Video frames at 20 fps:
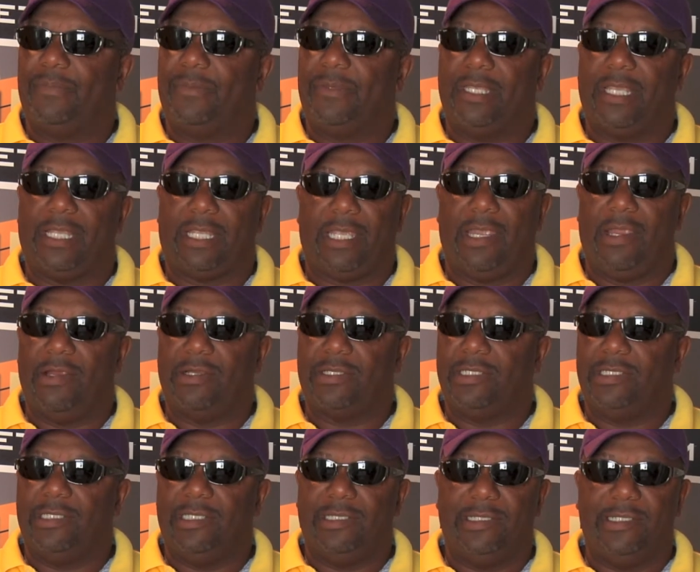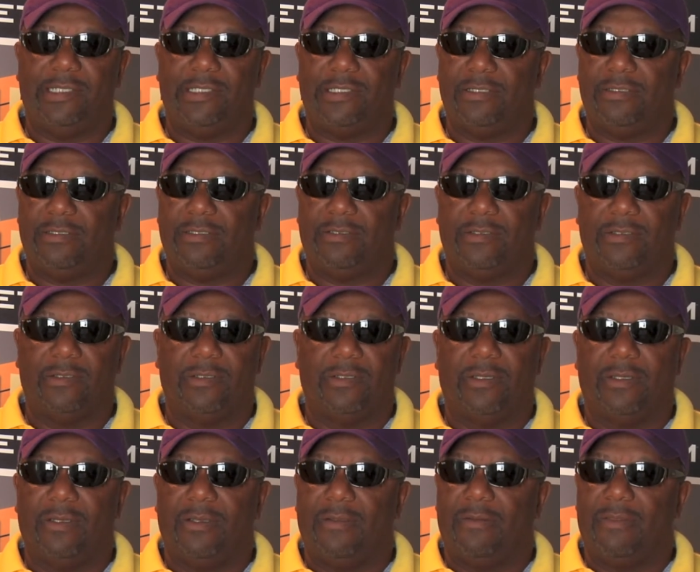the character, the lizard,
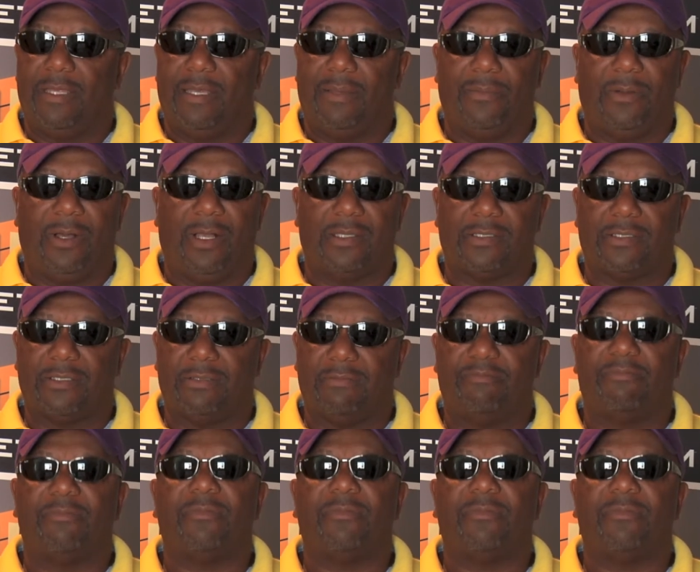that monster,